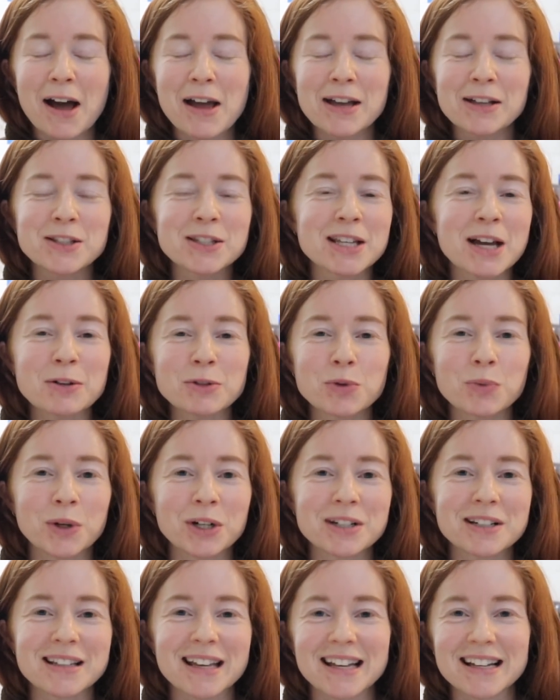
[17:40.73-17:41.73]
It sounds
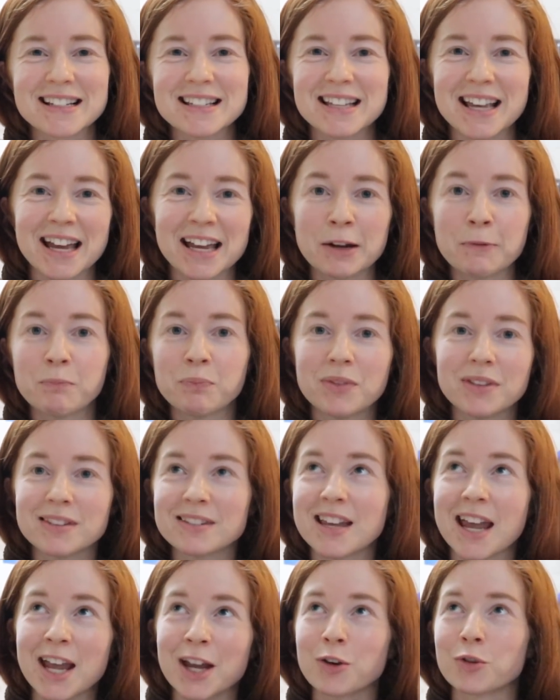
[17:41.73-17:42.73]
weird to like say
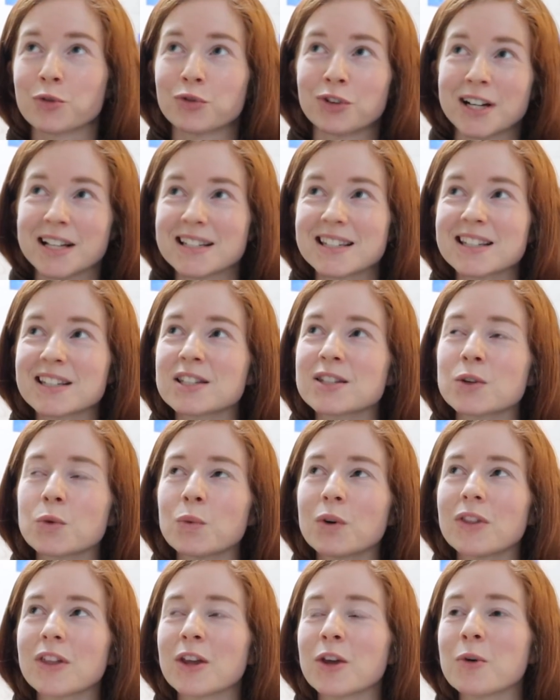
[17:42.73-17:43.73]
take risks
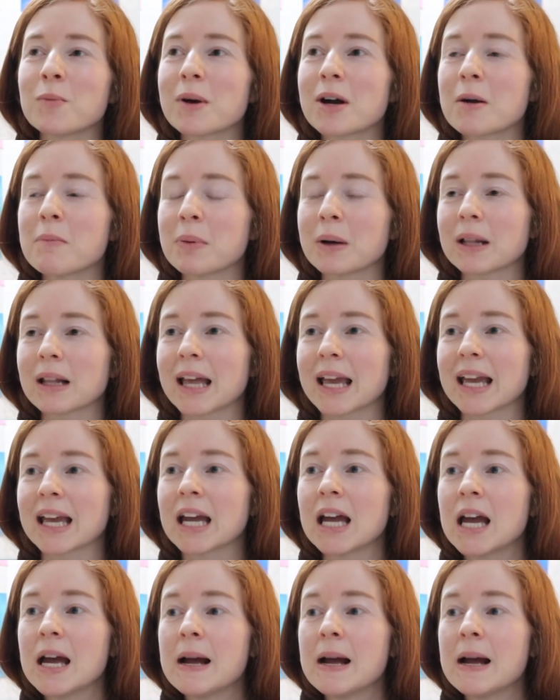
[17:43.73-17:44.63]
with humor, but like